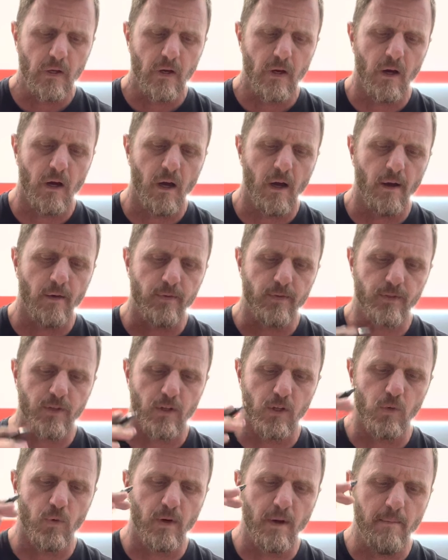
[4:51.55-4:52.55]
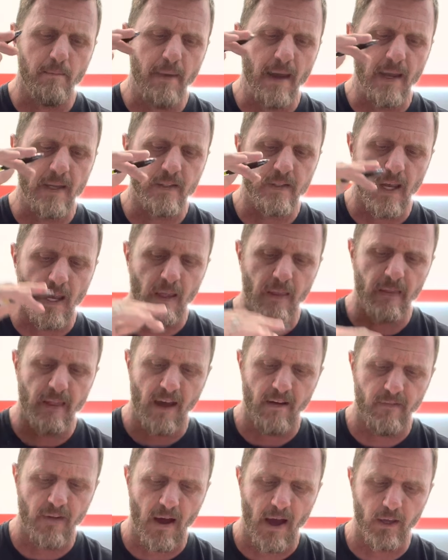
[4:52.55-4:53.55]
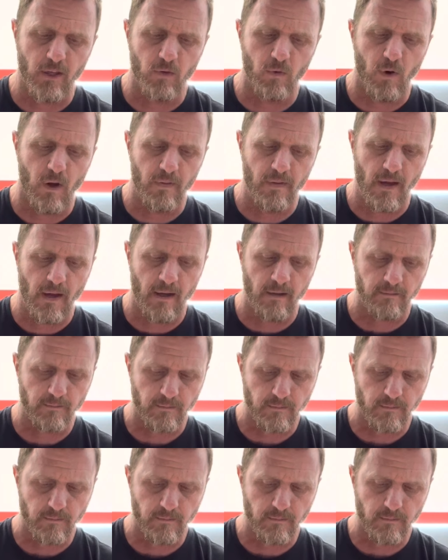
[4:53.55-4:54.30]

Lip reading: So you want to maintain that value on that.